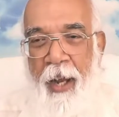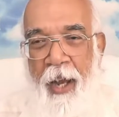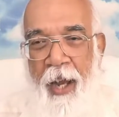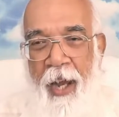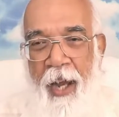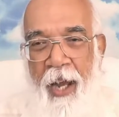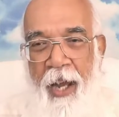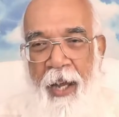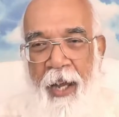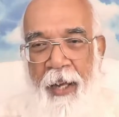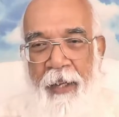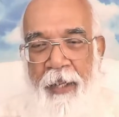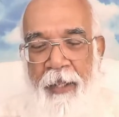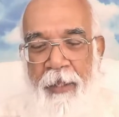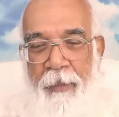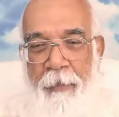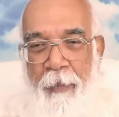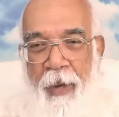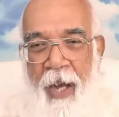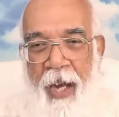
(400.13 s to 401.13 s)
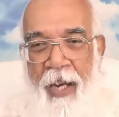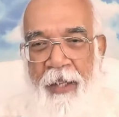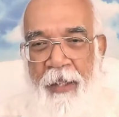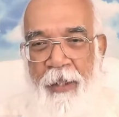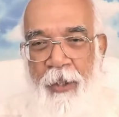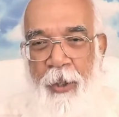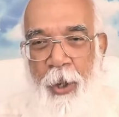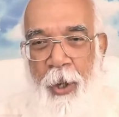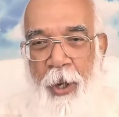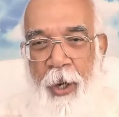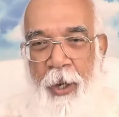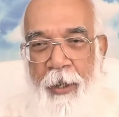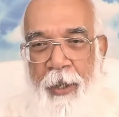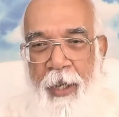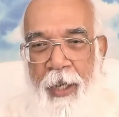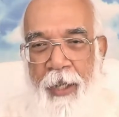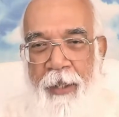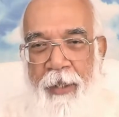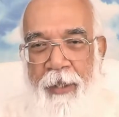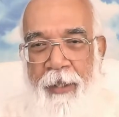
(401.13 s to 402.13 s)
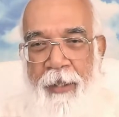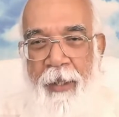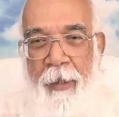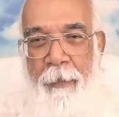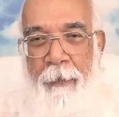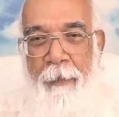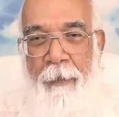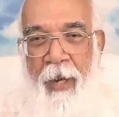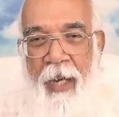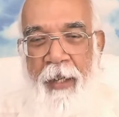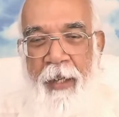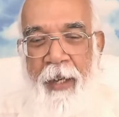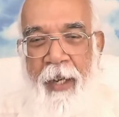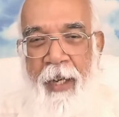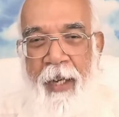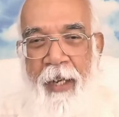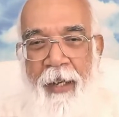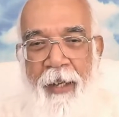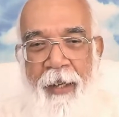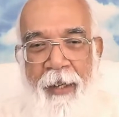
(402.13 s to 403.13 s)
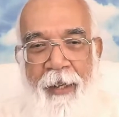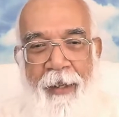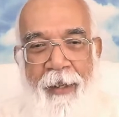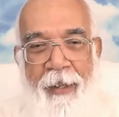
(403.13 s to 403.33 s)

and his mind thought it is the monkey